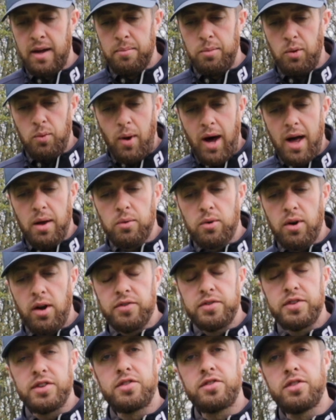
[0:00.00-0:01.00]
But while we're
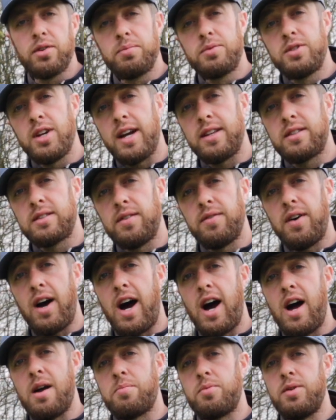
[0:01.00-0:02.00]
on the subject of
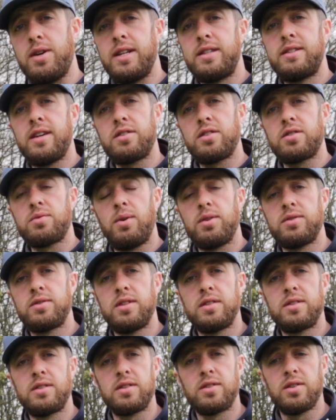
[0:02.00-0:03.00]
hybrids, I just
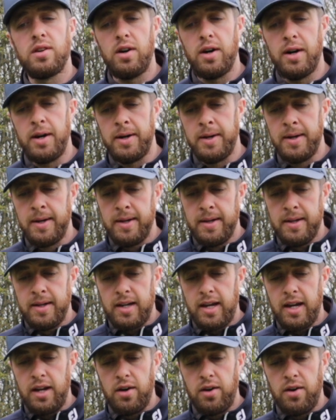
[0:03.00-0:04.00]
wanted to sort
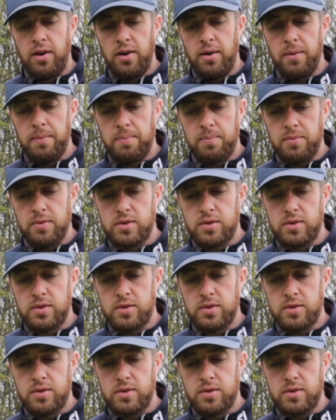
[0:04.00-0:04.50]
of